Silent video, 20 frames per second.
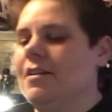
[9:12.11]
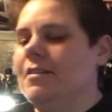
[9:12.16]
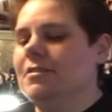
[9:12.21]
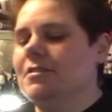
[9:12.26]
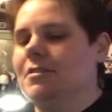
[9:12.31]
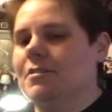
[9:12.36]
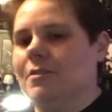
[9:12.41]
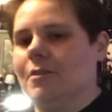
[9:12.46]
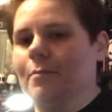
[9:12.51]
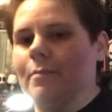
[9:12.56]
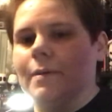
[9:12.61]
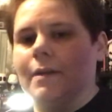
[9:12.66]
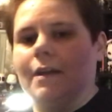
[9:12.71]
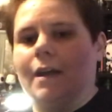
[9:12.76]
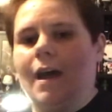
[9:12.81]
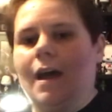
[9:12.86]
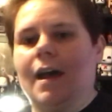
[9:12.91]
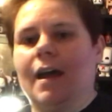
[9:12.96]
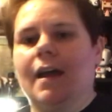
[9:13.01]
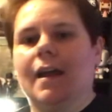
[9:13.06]
So, but
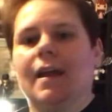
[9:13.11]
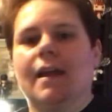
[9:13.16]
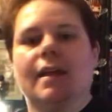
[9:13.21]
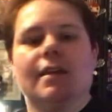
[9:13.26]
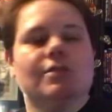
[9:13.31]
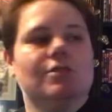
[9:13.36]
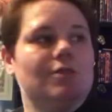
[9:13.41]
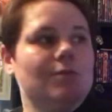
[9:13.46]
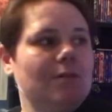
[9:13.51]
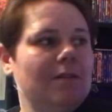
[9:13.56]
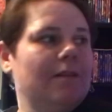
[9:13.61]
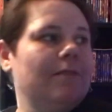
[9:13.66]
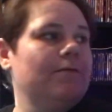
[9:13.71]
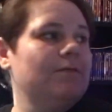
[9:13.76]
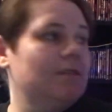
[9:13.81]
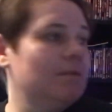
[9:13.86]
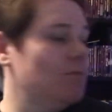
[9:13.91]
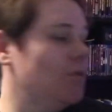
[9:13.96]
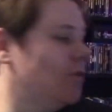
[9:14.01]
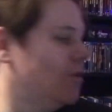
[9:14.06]
I do have
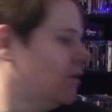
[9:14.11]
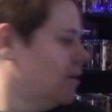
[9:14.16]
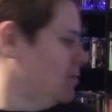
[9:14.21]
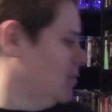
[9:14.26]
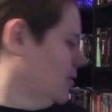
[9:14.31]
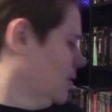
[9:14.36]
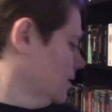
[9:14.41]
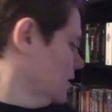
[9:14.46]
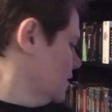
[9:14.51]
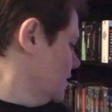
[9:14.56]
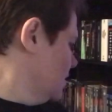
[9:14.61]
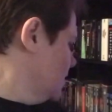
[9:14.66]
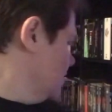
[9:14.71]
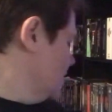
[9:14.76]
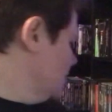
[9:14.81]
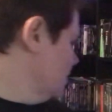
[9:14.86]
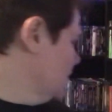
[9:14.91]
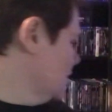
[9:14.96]
some horror books,